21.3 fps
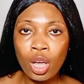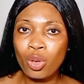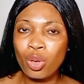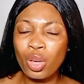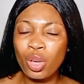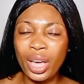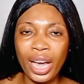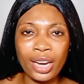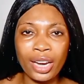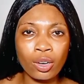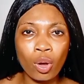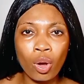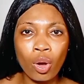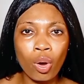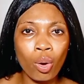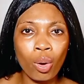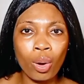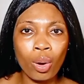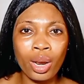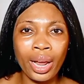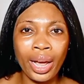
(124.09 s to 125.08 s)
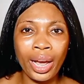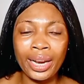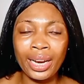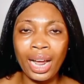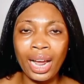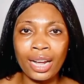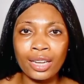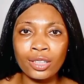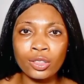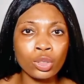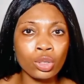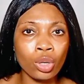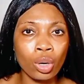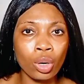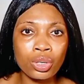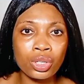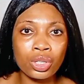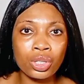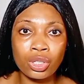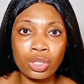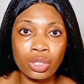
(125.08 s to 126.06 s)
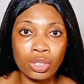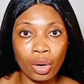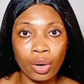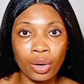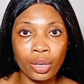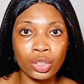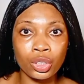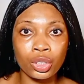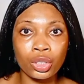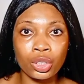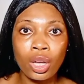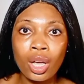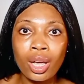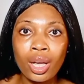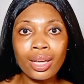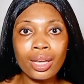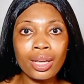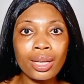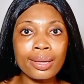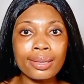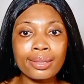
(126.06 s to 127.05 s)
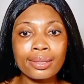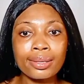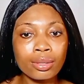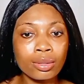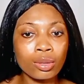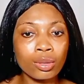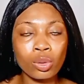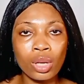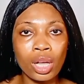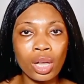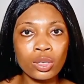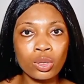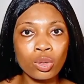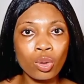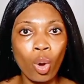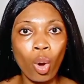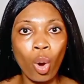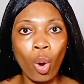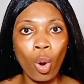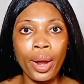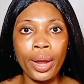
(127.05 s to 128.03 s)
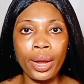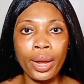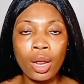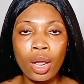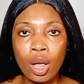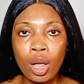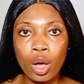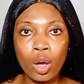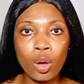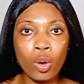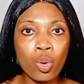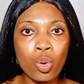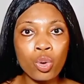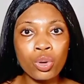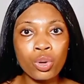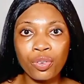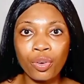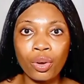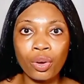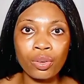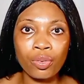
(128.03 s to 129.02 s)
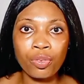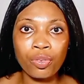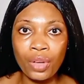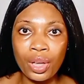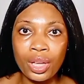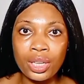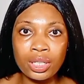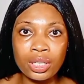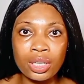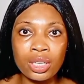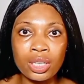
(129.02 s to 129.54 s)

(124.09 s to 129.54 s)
you can go online and just search, is so and so oil good for the face?